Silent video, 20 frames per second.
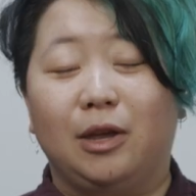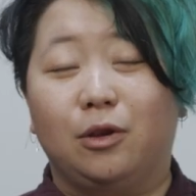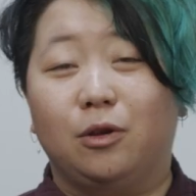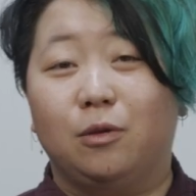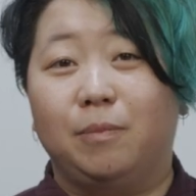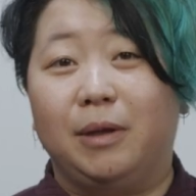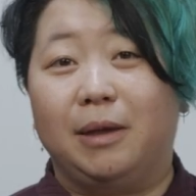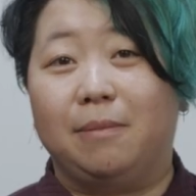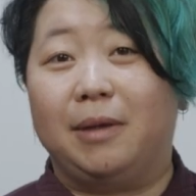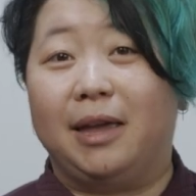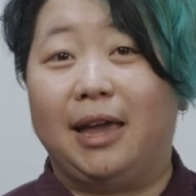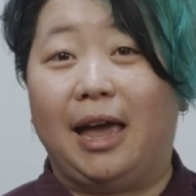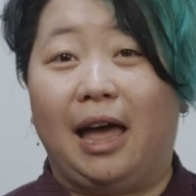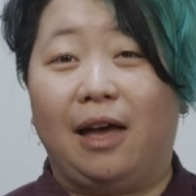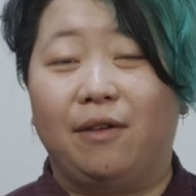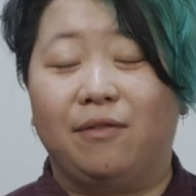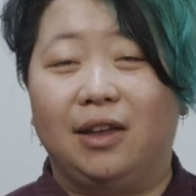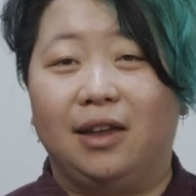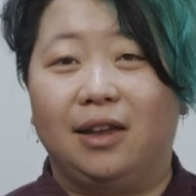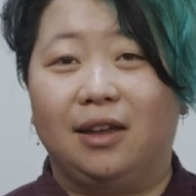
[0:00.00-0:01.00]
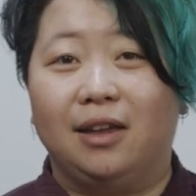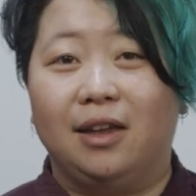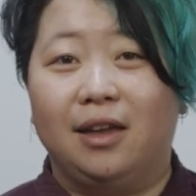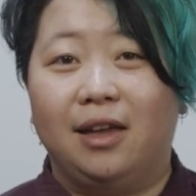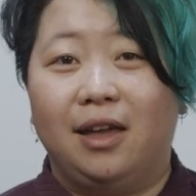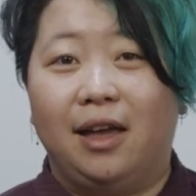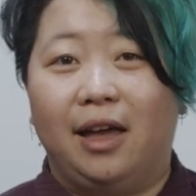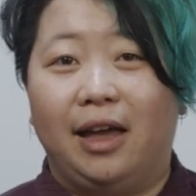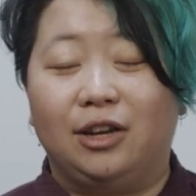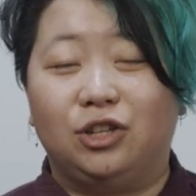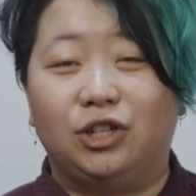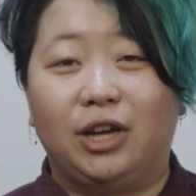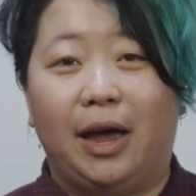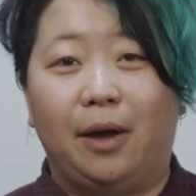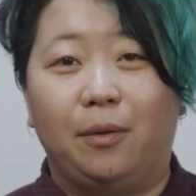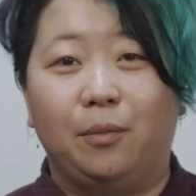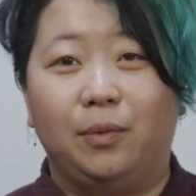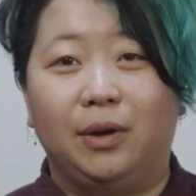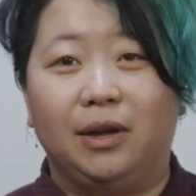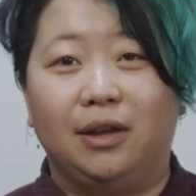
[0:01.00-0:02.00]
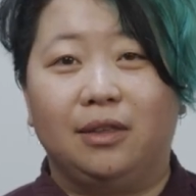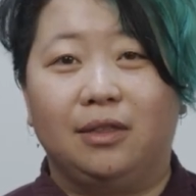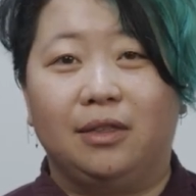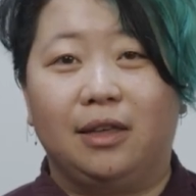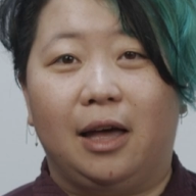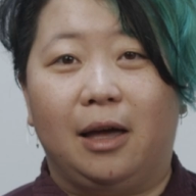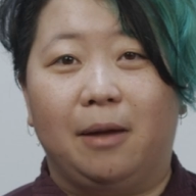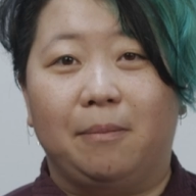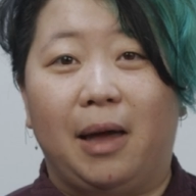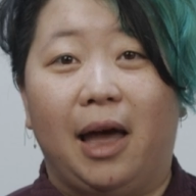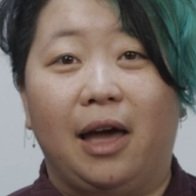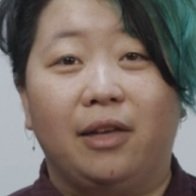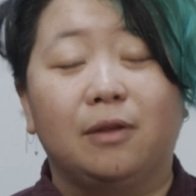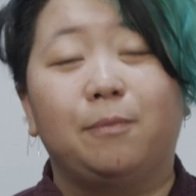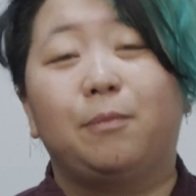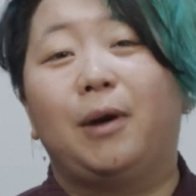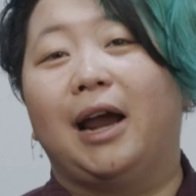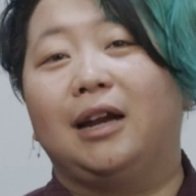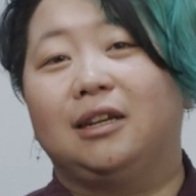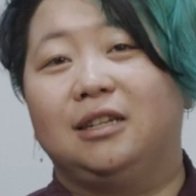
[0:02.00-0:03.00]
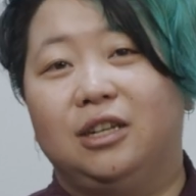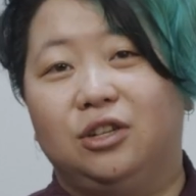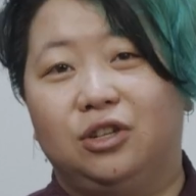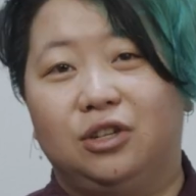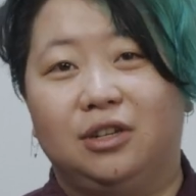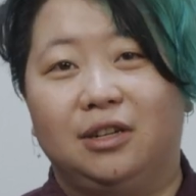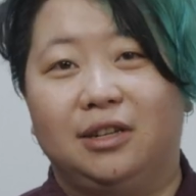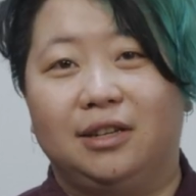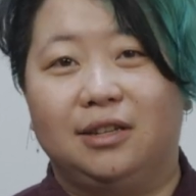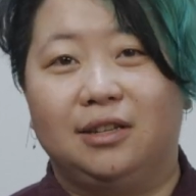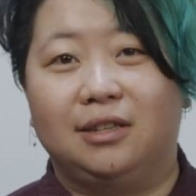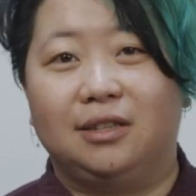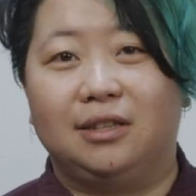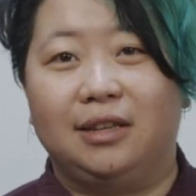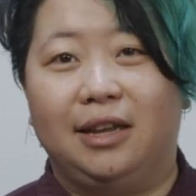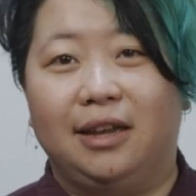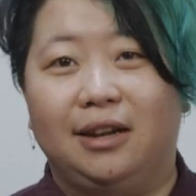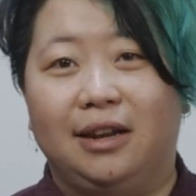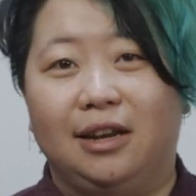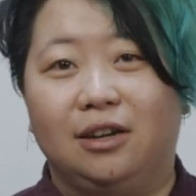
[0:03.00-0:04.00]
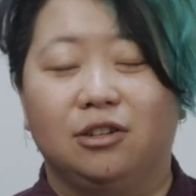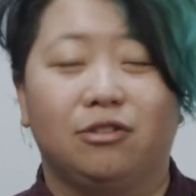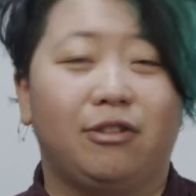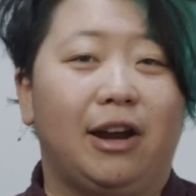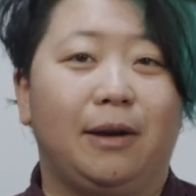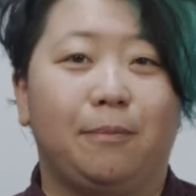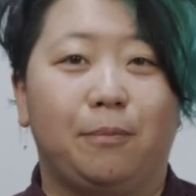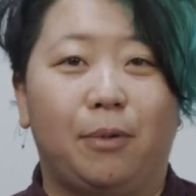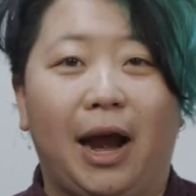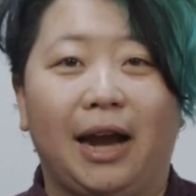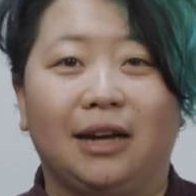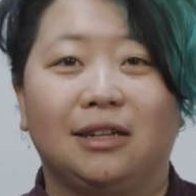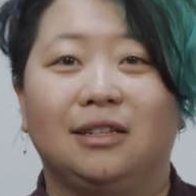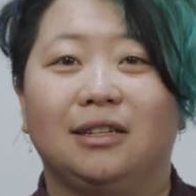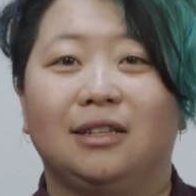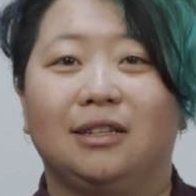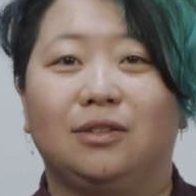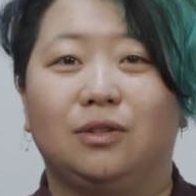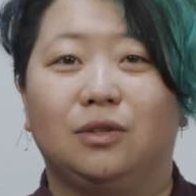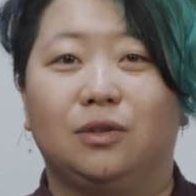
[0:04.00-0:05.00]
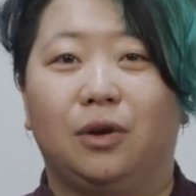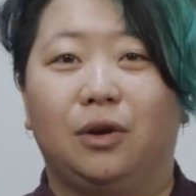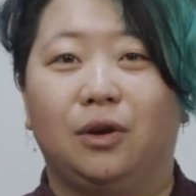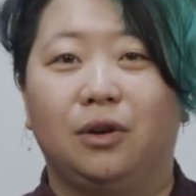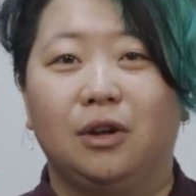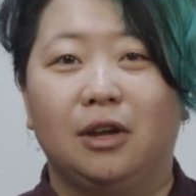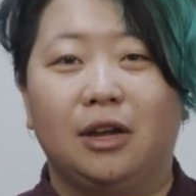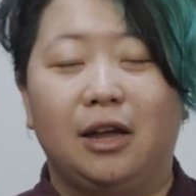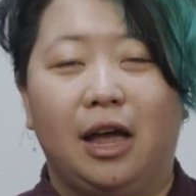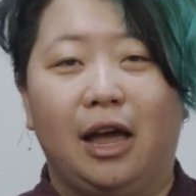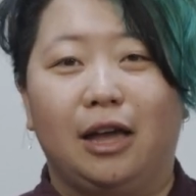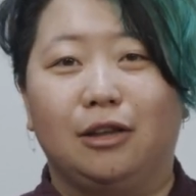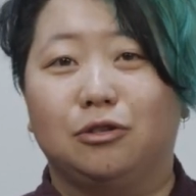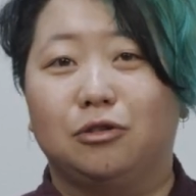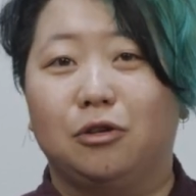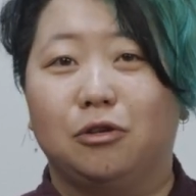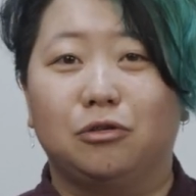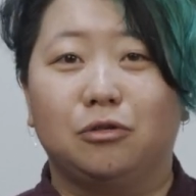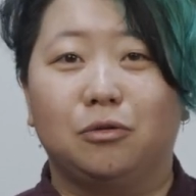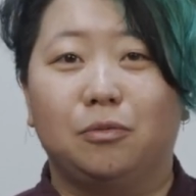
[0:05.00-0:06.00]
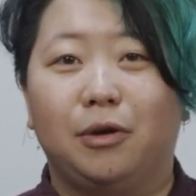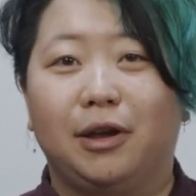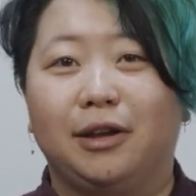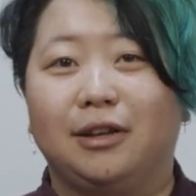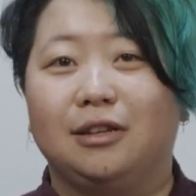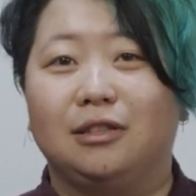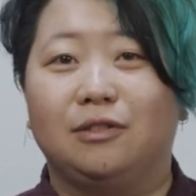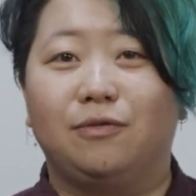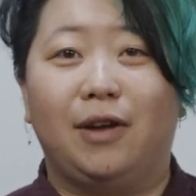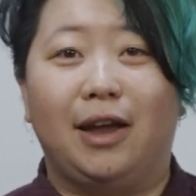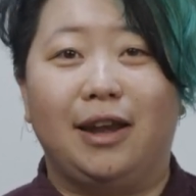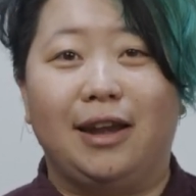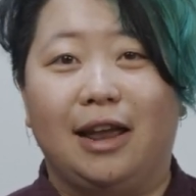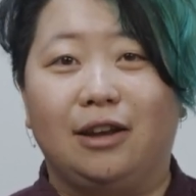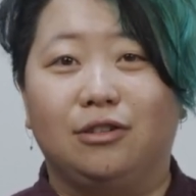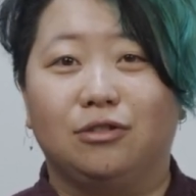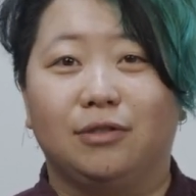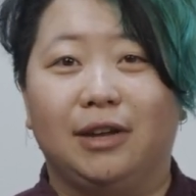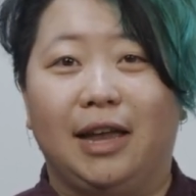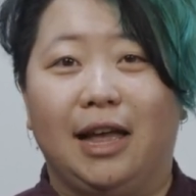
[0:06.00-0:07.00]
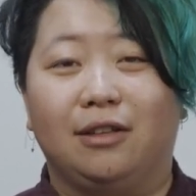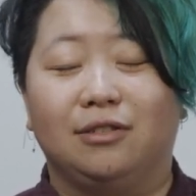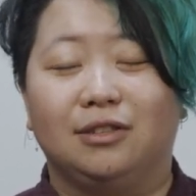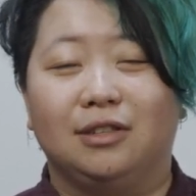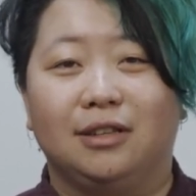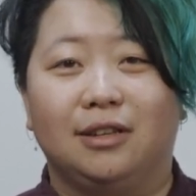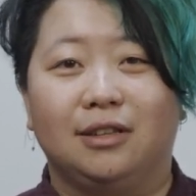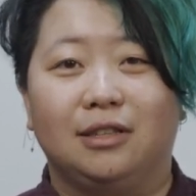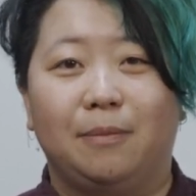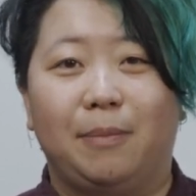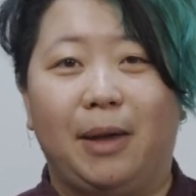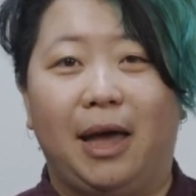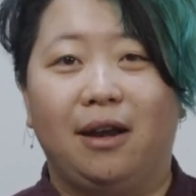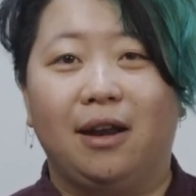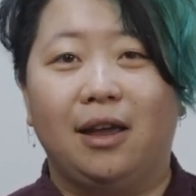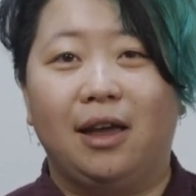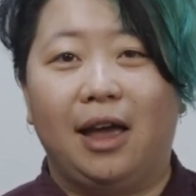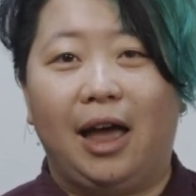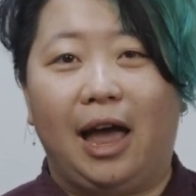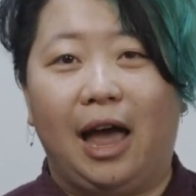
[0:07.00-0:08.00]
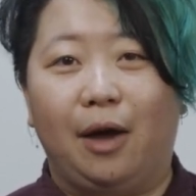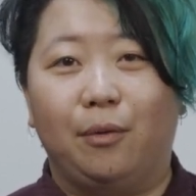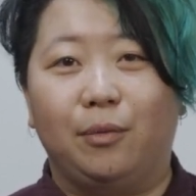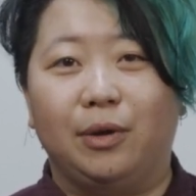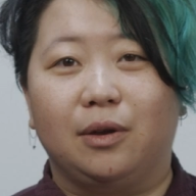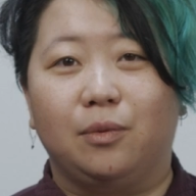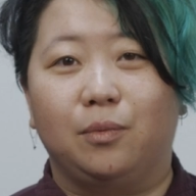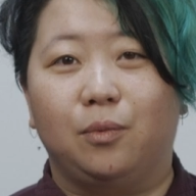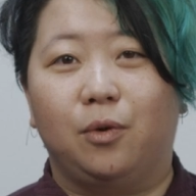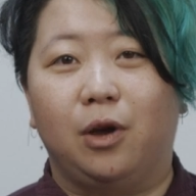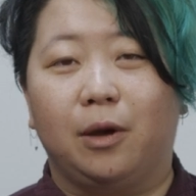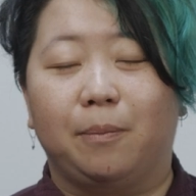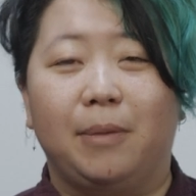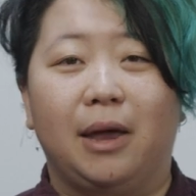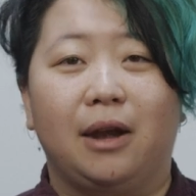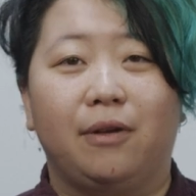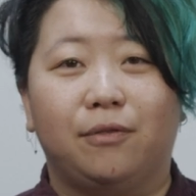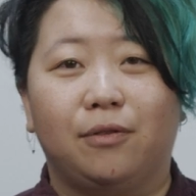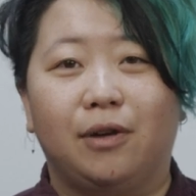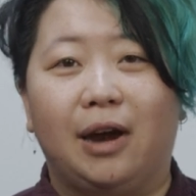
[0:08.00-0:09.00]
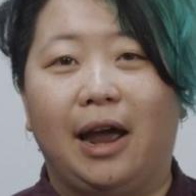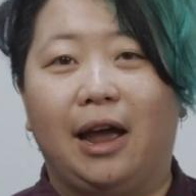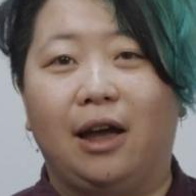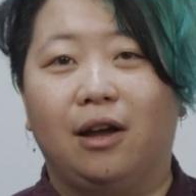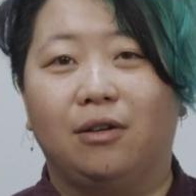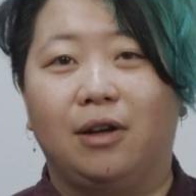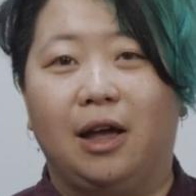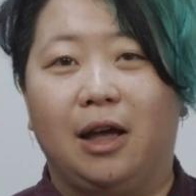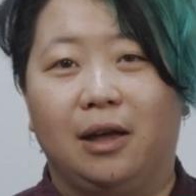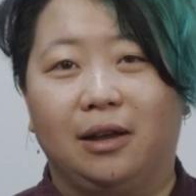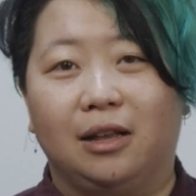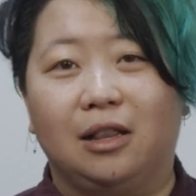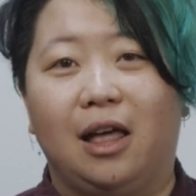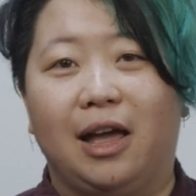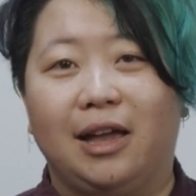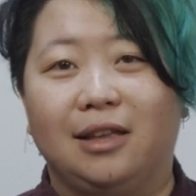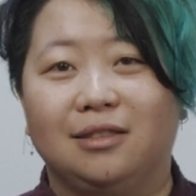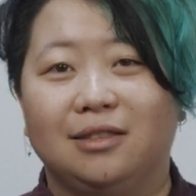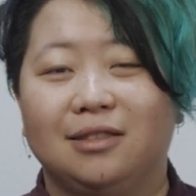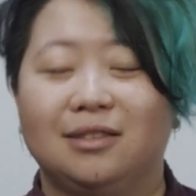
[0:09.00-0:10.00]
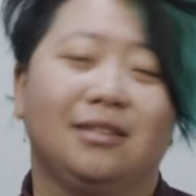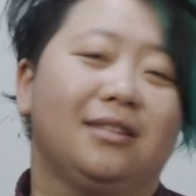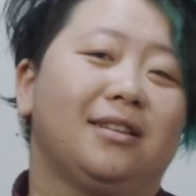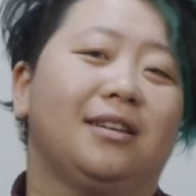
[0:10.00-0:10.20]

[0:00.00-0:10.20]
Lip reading: It could be me having a chat with other practitioners in integrated practice, so social workers, financial counsellors, about how we can work better for our clients.